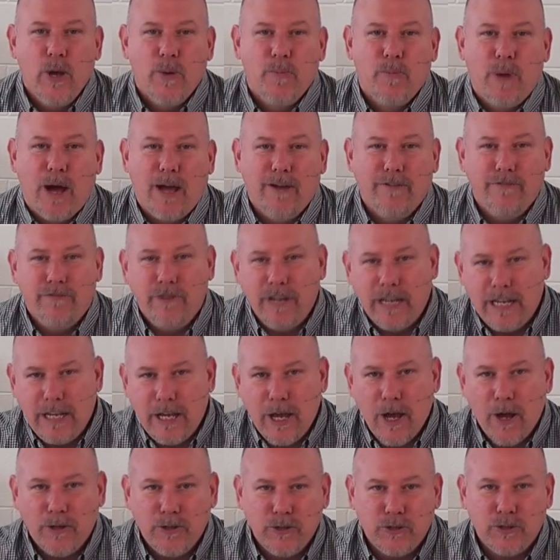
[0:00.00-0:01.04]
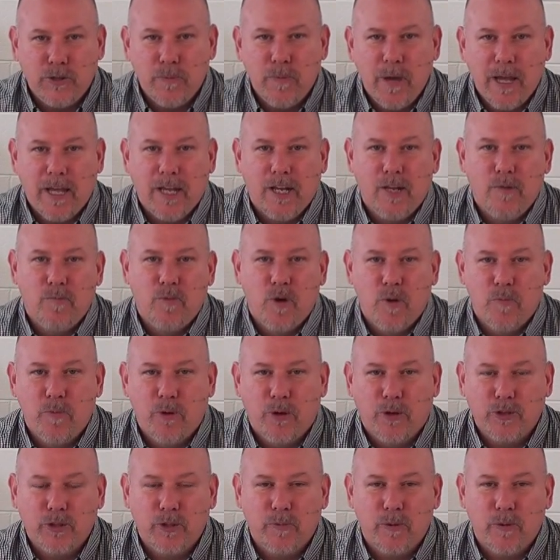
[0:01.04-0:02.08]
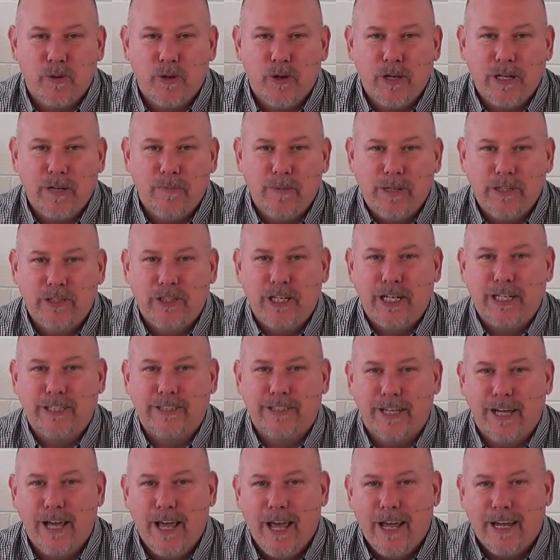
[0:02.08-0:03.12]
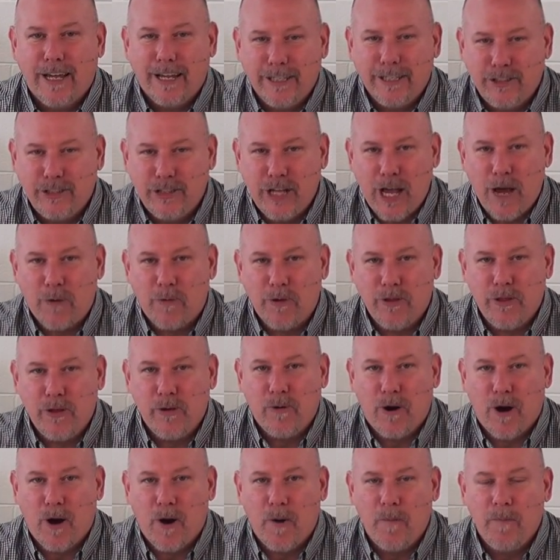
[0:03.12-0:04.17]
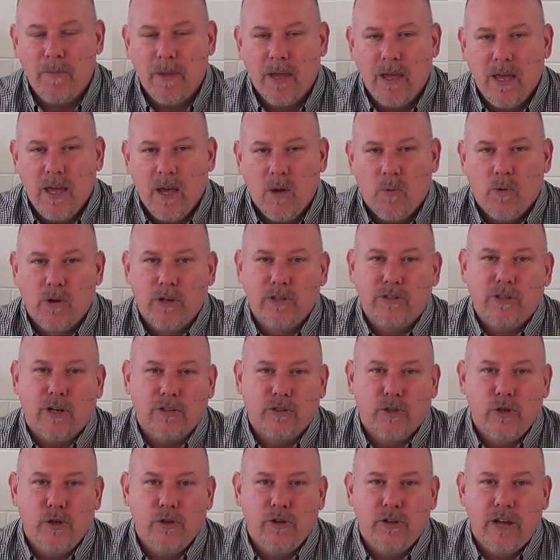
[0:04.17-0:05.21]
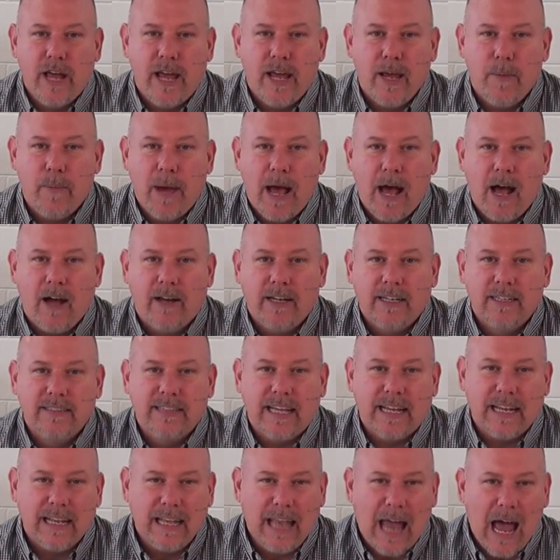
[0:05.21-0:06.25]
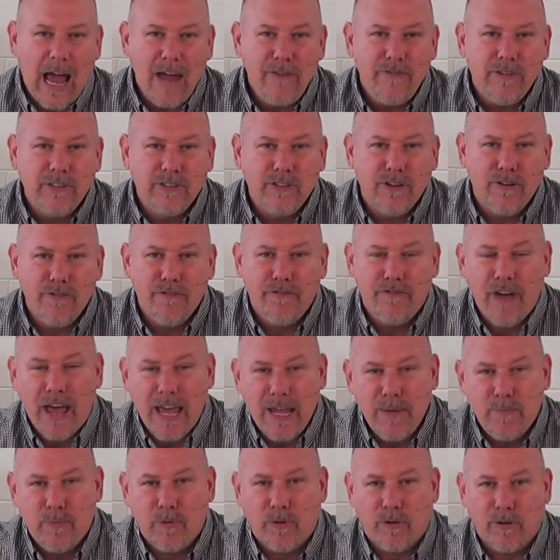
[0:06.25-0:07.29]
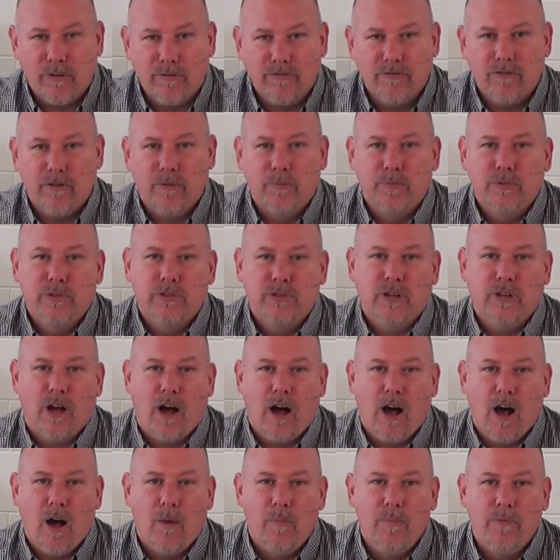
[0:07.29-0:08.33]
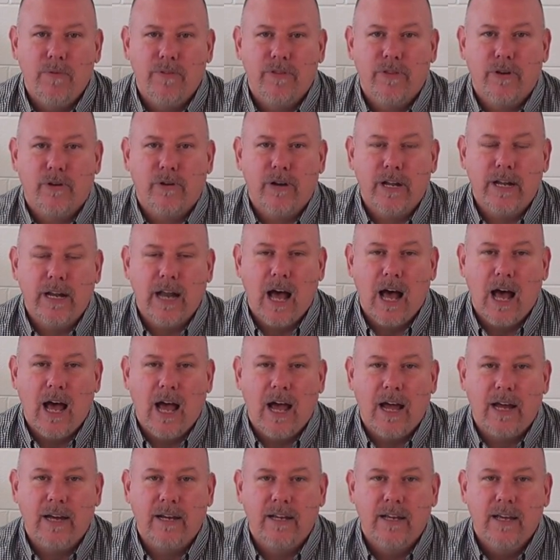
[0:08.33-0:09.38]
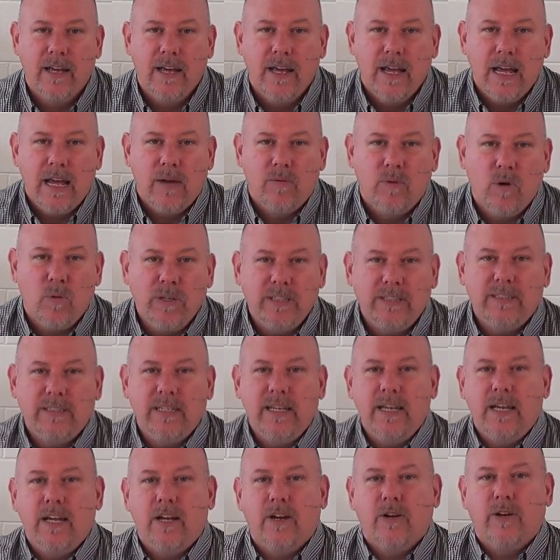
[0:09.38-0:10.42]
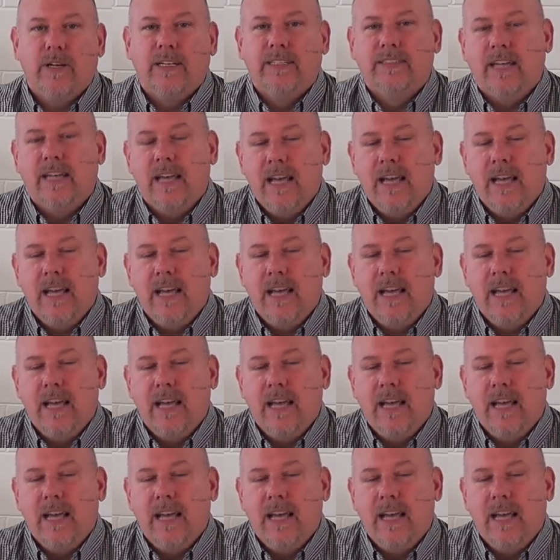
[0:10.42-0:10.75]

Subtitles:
by video just to make it a little more personable and give me a chance to kind of chat with you all. What I want to talk to you today about is that life is a vapor from Psalm 39. And what we see here is